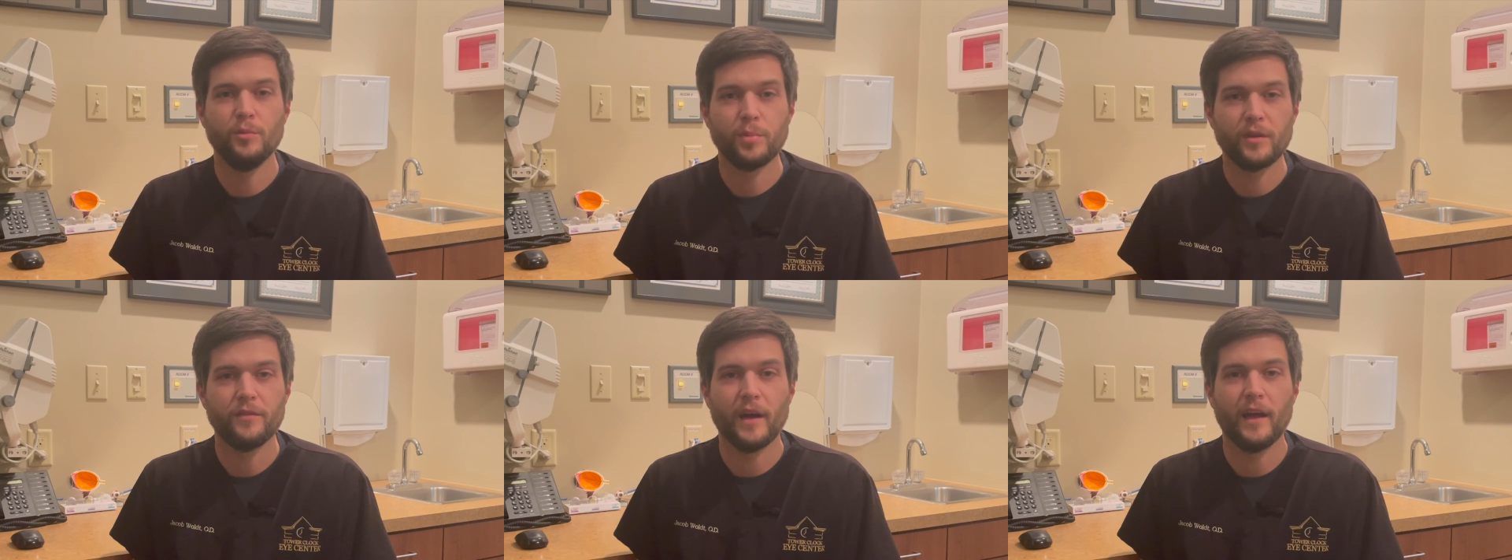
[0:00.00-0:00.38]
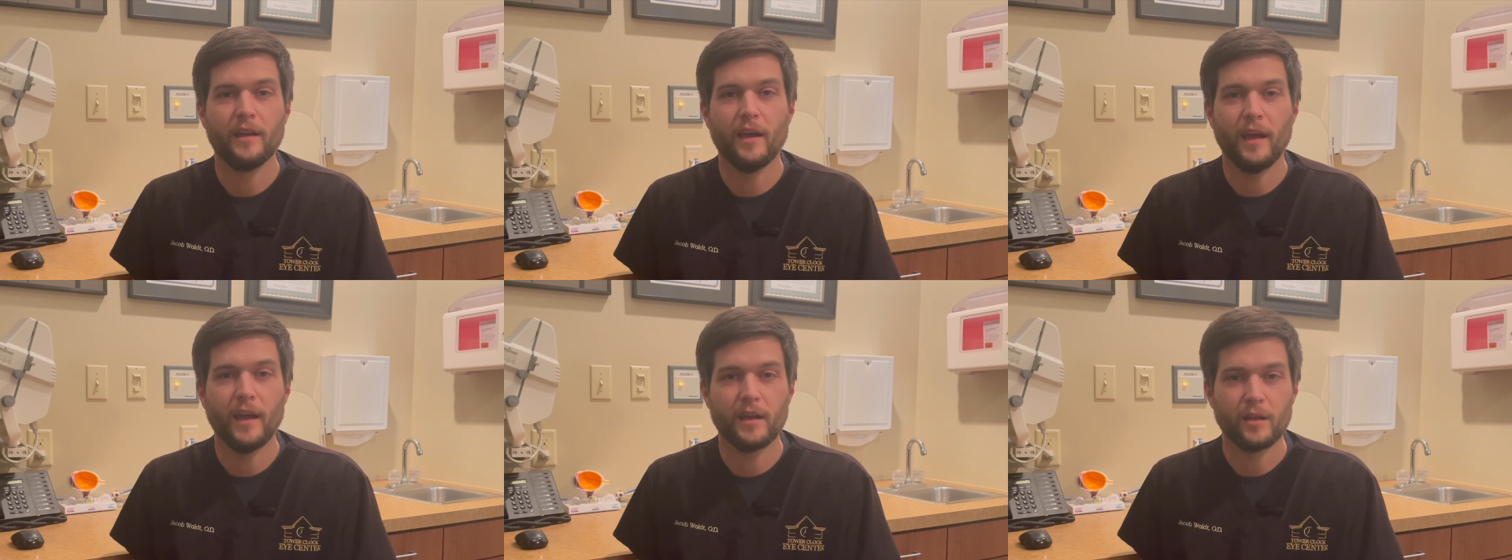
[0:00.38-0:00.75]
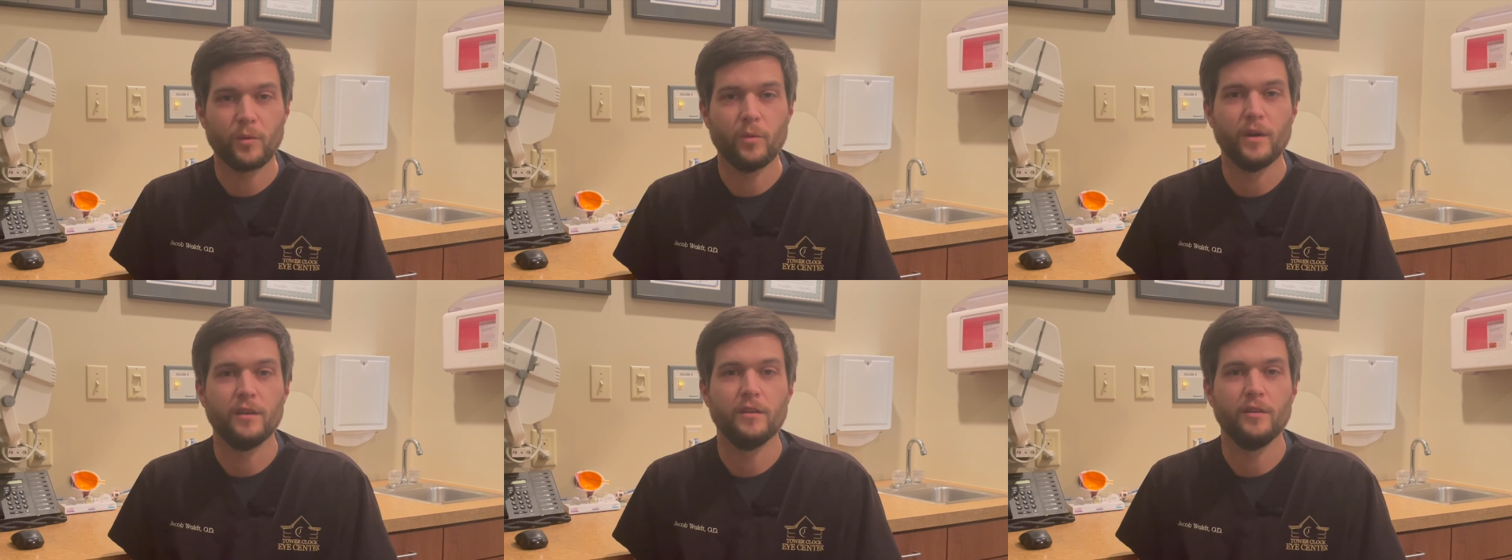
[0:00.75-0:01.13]
provide
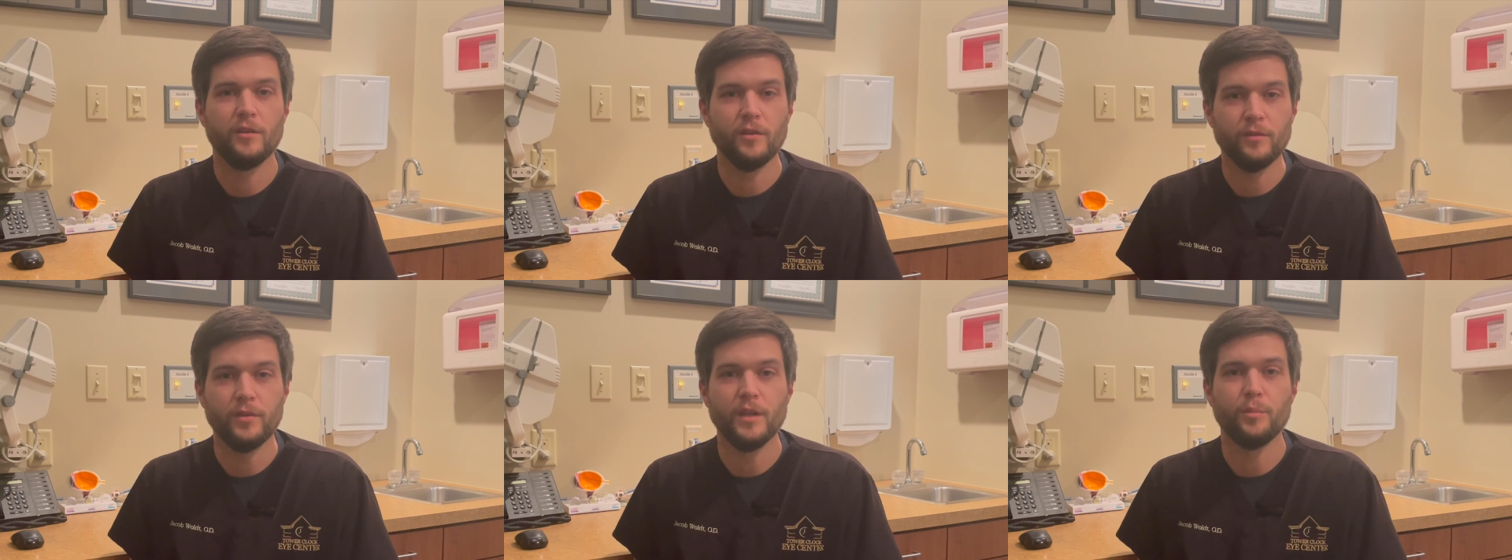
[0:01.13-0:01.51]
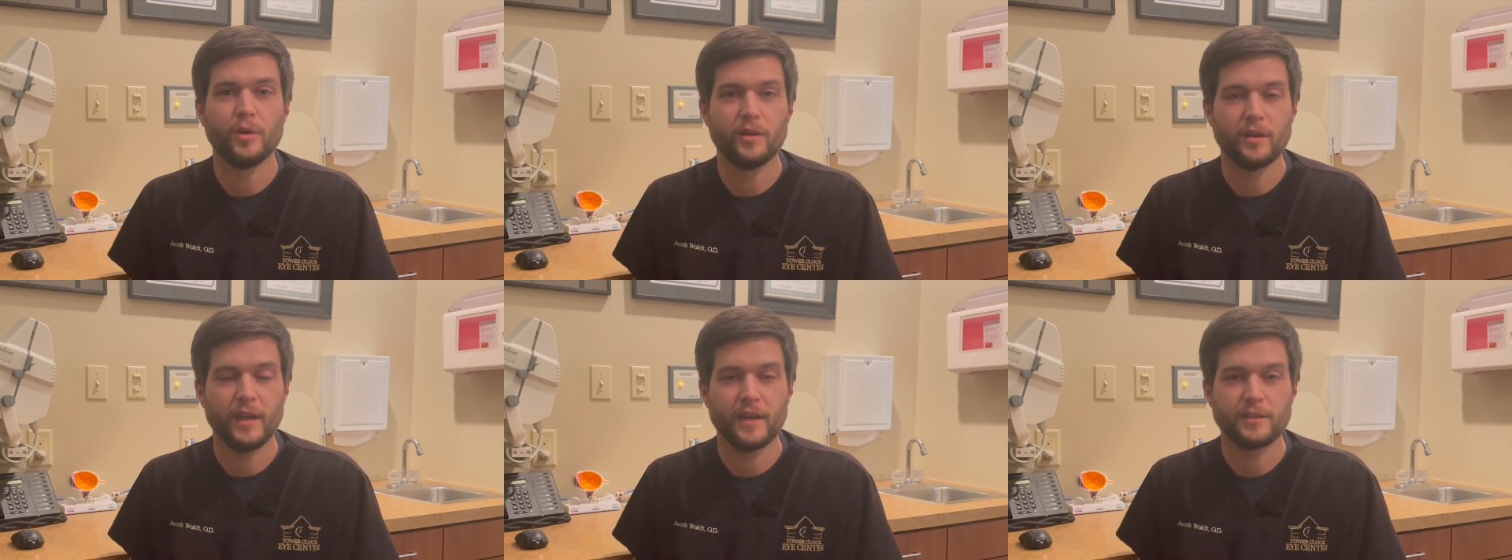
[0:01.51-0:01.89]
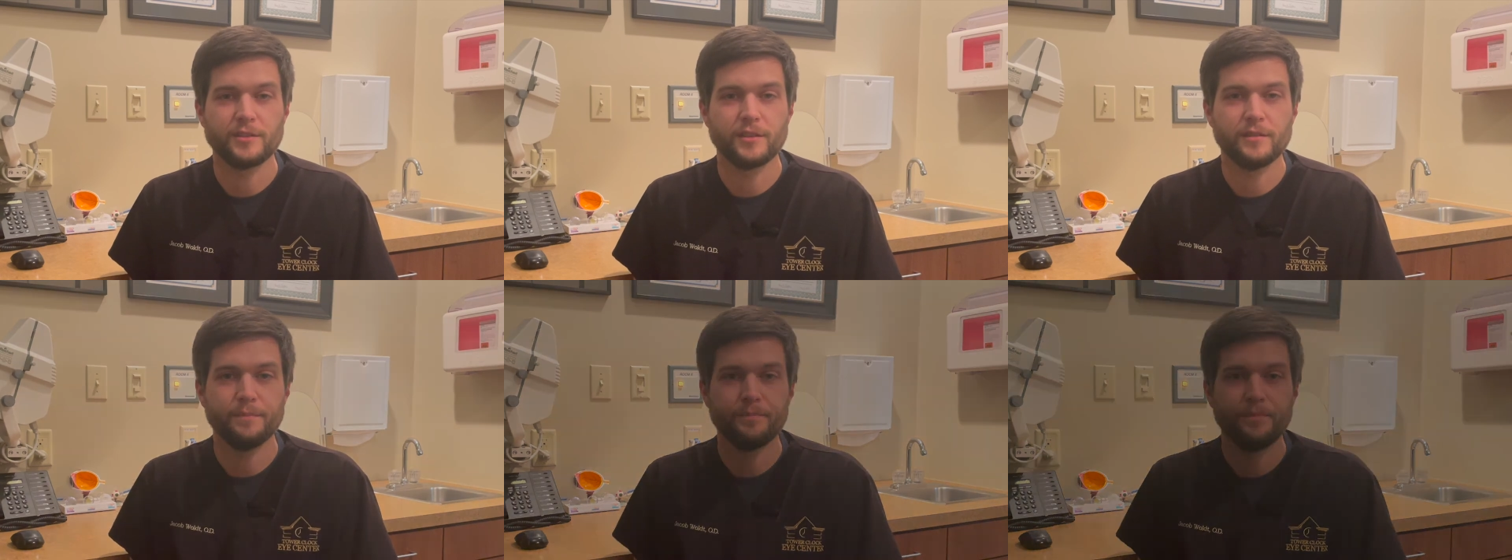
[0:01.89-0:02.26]
adequate UV protection.